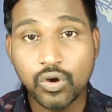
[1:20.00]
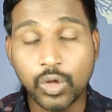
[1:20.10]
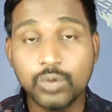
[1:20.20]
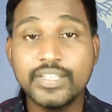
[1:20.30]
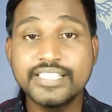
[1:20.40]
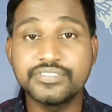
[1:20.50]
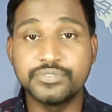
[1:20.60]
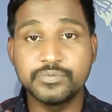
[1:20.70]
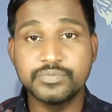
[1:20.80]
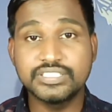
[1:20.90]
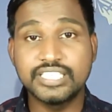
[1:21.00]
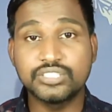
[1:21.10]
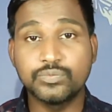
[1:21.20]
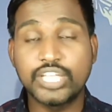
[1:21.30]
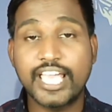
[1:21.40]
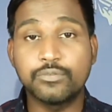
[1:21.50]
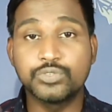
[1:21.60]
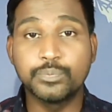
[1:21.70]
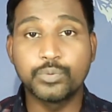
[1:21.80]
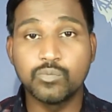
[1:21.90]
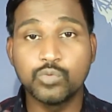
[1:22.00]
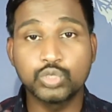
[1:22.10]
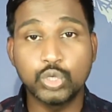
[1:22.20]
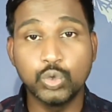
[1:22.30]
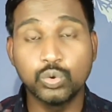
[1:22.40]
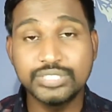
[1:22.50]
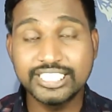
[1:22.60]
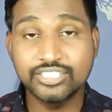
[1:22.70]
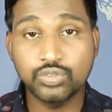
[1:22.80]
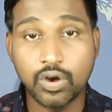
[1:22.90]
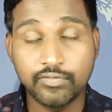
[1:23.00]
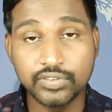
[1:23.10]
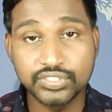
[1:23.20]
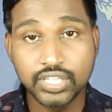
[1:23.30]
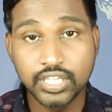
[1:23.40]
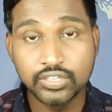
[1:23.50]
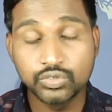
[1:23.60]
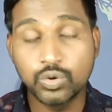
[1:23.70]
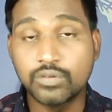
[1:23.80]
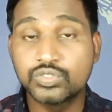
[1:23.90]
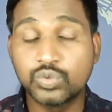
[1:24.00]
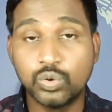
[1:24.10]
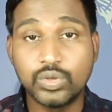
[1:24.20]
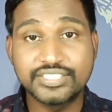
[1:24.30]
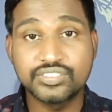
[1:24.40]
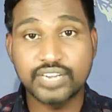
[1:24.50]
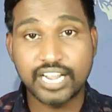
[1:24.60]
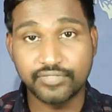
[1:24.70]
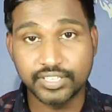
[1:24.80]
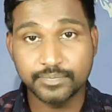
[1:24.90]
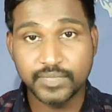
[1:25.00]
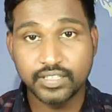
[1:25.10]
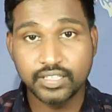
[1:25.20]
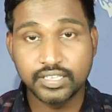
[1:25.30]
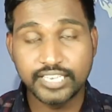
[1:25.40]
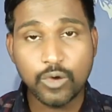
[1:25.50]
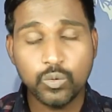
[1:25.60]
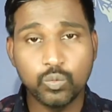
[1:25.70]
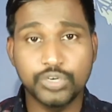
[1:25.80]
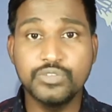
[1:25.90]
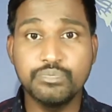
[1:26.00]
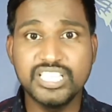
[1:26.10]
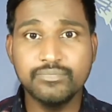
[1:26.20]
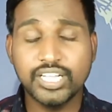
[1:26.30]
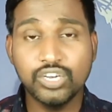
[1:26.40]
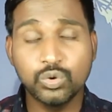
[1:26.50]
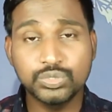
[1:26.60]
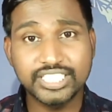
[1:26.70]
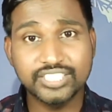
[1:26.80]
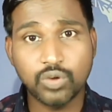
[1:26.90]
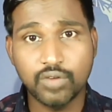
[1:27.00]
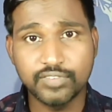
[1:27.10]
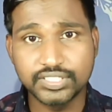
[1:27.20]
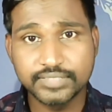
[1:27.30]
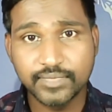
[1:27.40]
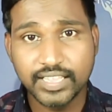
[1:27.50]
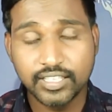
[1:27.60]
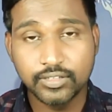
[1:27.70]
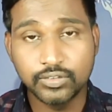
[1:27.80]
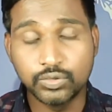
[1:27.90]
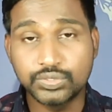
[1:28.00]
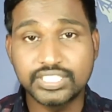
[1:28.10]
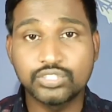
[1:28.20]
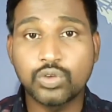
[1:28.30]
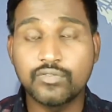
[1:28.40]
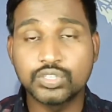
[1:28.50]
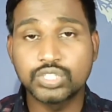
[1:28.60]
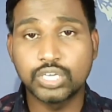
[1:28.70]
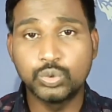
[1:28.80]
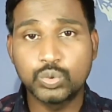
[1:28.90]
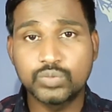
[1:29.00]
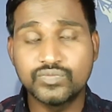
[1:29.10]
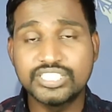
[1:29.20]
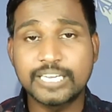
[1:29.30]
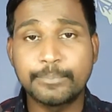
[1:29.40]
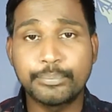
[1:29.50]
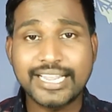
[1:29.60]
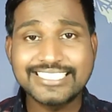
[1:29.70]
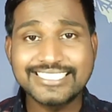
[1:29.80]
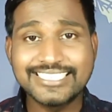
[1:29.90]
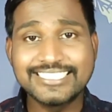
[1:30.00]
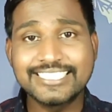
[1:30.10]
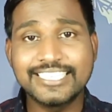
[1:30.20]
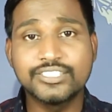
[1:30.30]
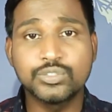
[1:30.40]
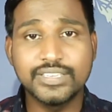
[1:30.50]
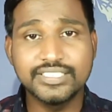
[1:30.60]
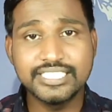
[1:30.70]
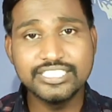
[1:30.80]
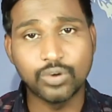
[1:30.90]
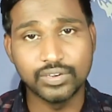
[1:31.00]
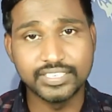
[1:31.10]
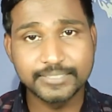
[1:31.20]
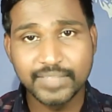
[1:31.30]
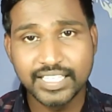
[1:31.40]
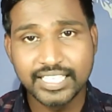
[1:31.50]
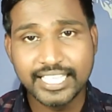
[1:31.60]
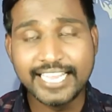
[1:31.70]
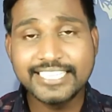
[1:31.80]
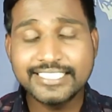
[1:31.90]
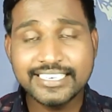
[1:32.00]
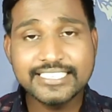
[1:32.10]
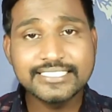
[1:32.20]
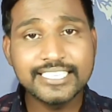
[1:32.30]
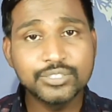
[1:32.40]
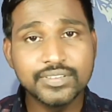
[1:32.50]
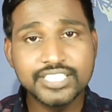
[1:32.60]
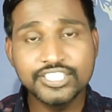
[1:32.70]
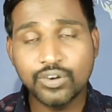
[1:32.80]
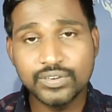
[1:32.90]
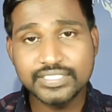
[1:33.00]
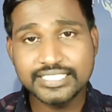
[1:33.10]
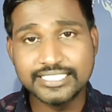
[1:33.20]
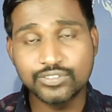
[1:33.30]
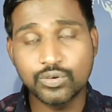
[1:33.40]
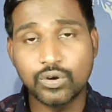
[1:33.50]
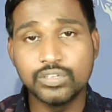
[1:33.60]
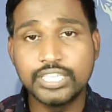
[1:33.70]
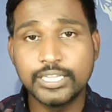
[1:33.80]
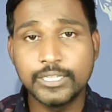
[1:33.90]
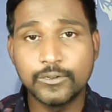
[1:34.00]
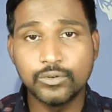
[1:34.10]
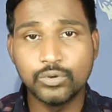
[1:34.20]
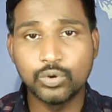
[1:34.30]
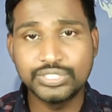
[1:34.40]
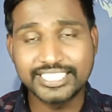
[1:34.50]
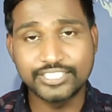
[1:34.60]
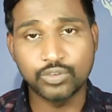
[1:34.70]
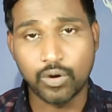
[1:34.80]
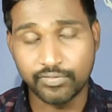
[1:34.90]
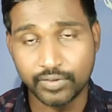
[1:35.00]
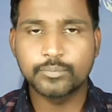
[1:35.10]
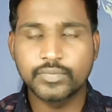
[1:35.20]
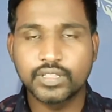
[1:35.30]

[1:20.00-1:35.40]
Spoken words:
always remember that we have to promote low ticket offers to our solo ads traffic. Now, what do you mean by low ticket offers? Low ticket offers are those which are priced less than $20. Anything less than $20 is called a low ticket offer.